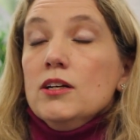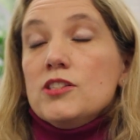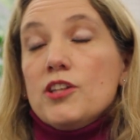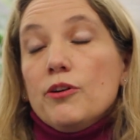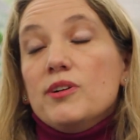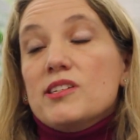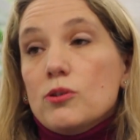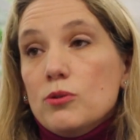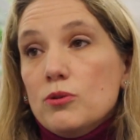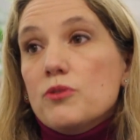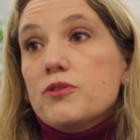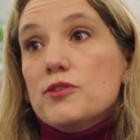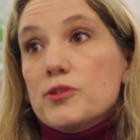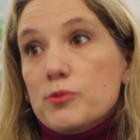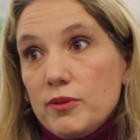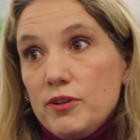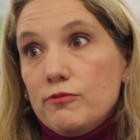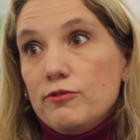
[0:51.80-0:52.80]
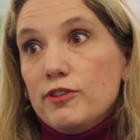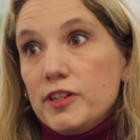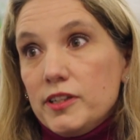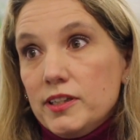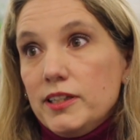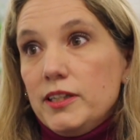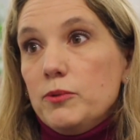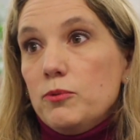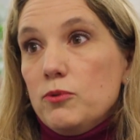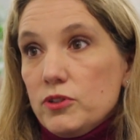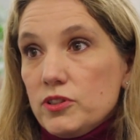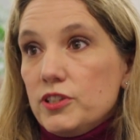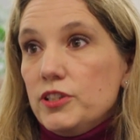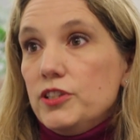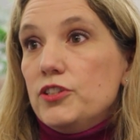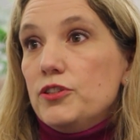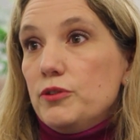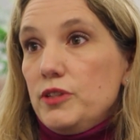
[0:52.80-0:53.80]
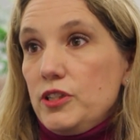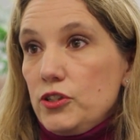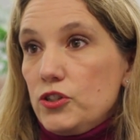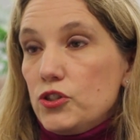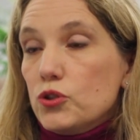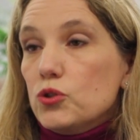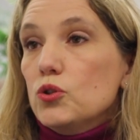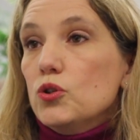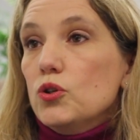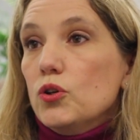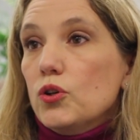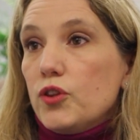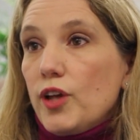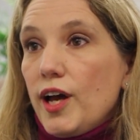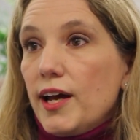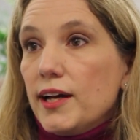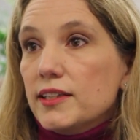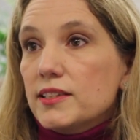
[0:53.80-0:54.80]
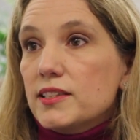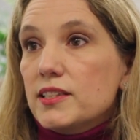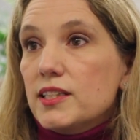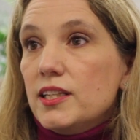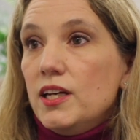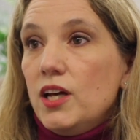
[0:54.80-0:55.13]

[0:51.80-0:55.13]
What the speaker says: So as authors, we really wanted to ensure that